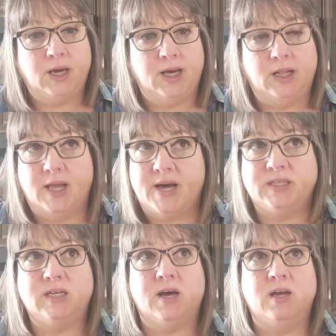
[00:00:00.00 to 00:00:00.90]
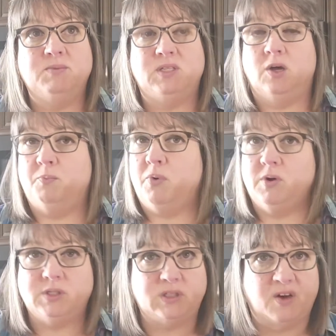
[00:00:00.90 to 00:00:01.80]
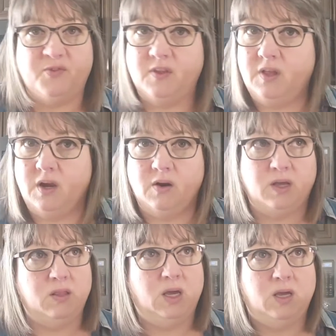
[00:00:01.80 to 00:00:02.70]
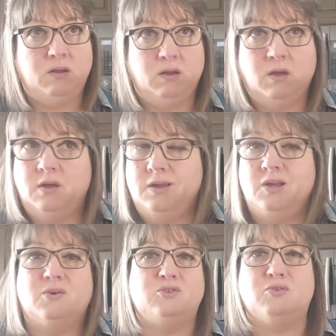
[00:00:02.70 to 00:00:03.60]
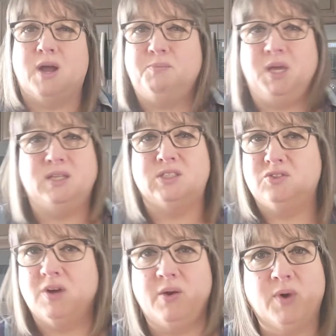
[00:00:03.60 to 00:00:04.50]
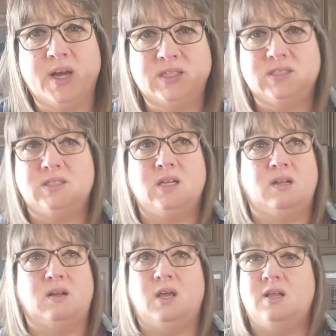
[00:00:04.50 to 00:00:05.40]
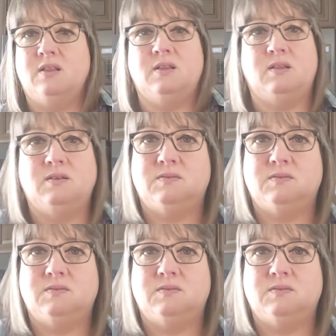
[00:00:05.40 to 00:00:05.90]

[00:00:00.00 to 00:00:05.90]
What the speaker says: And a lot of times they'll put stuff in there and they, you know, dry beans and dry rice and